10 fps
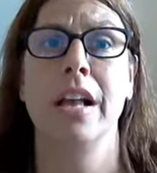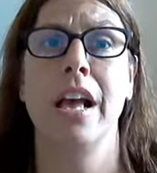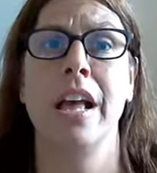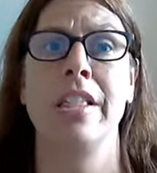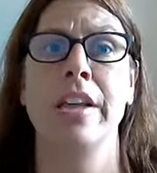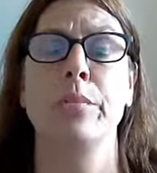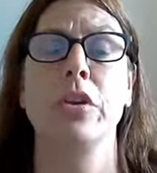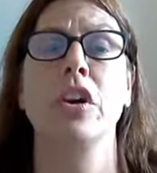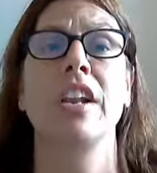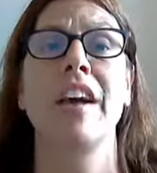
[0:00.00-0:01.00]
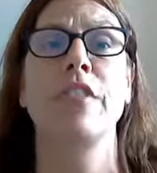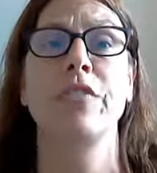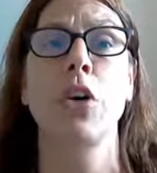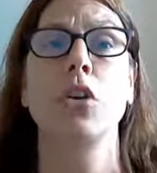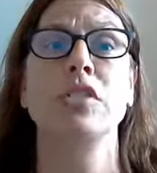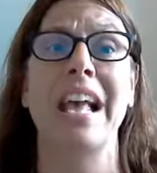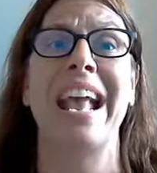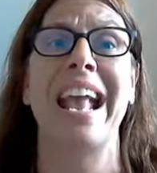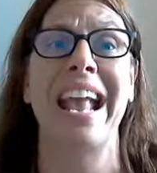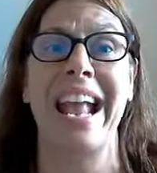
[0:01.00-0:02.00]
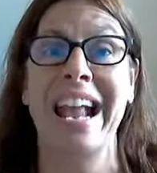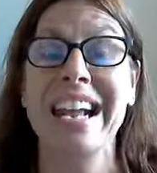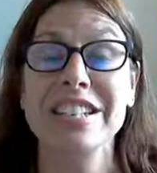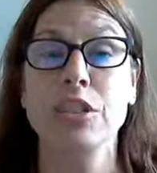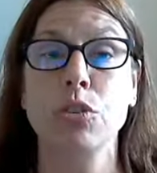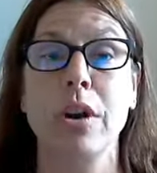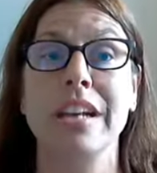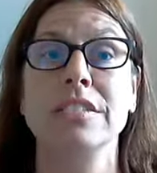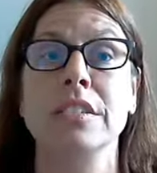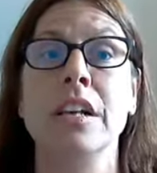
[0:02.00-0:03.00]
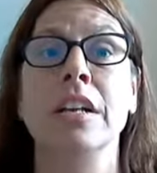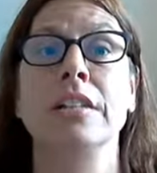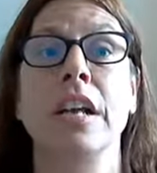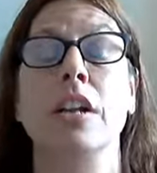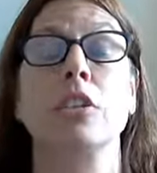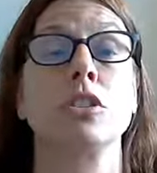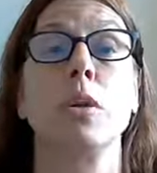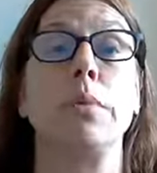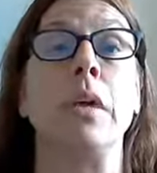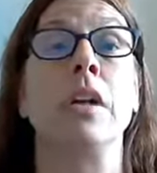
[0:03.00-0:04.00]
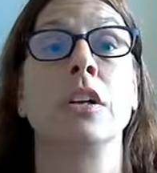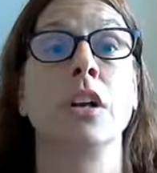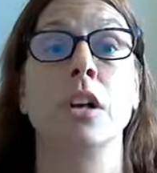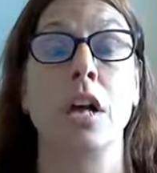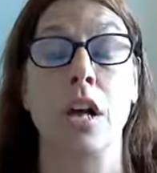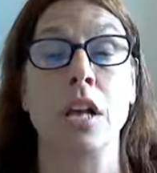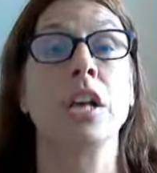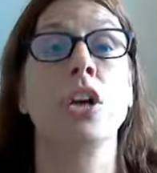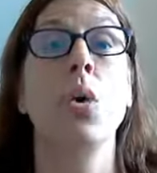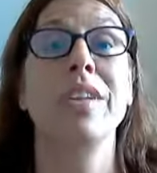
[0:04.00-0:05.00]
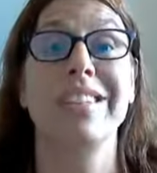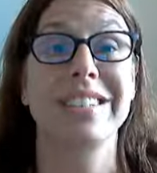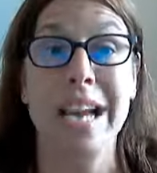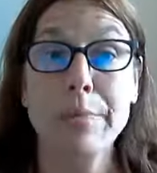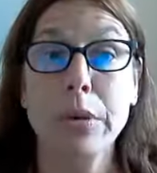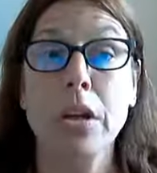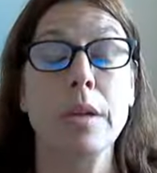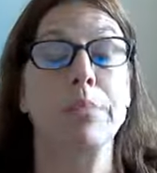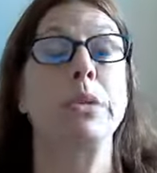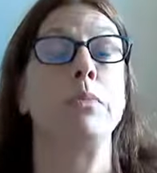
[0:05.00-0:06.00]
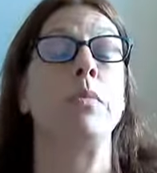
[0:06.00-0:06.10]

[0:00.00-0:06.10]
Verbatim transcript: And then we're going to have a false antichrist that is going to go in the temple and pro